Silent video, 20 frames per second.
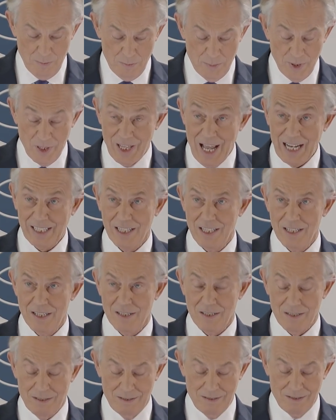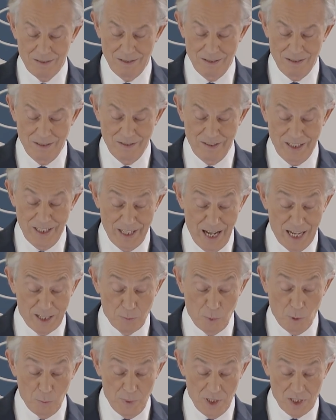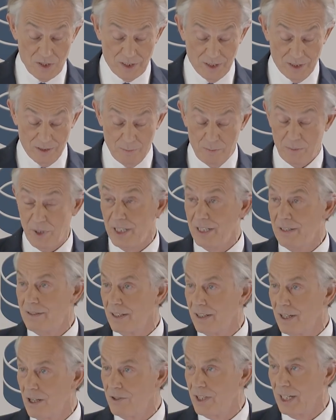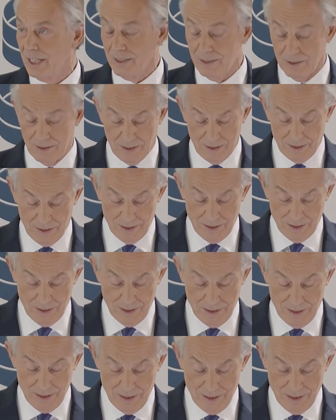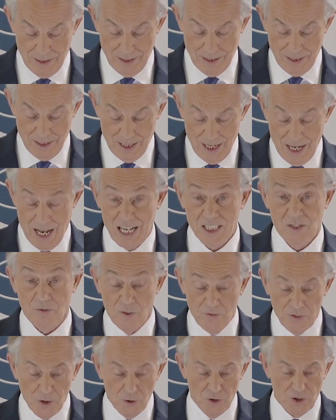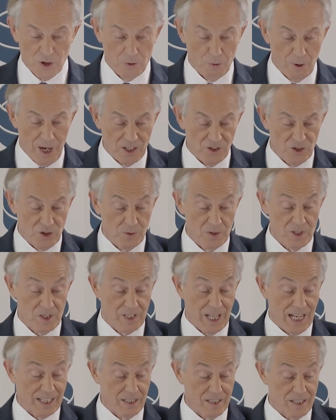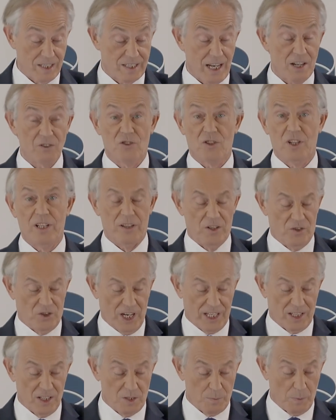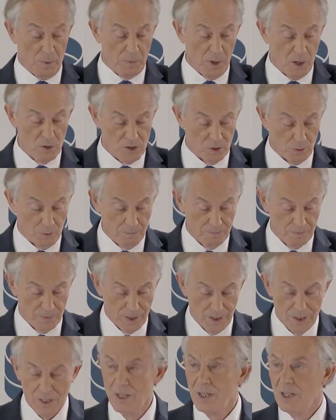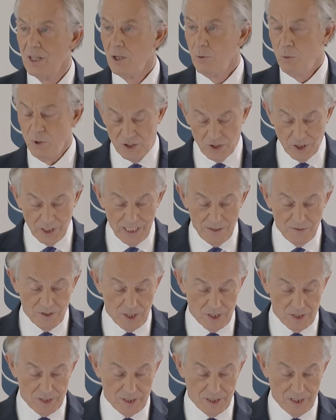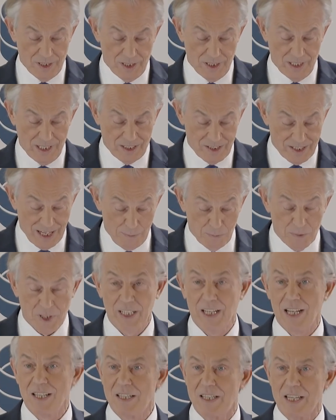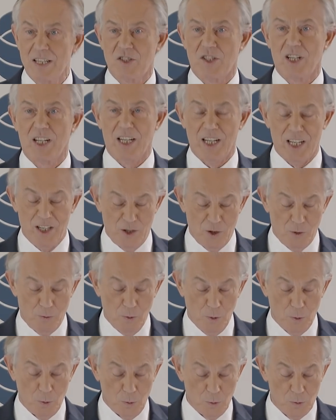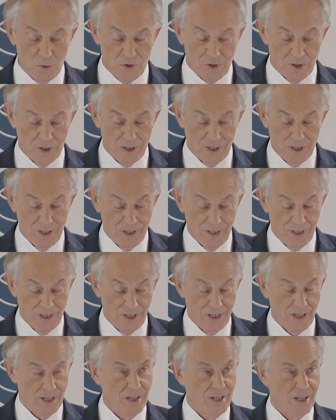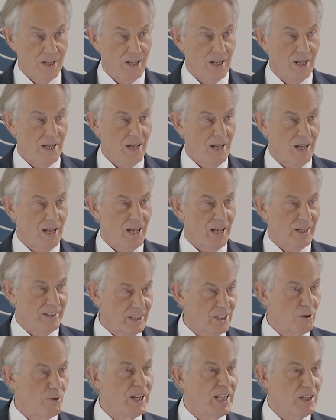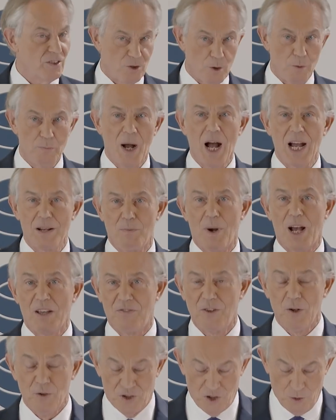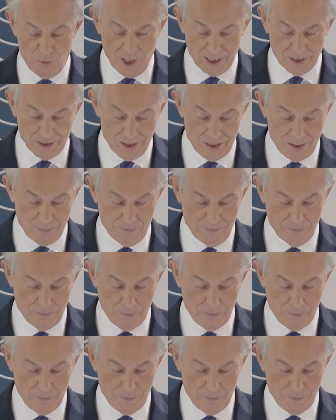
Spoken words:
but that is the inedible biscuit beneath the coating. As for future arrangements, that is essentially the Chequers proposal, which leaves us accepting existing EU rules and agreeing to abide by future ones.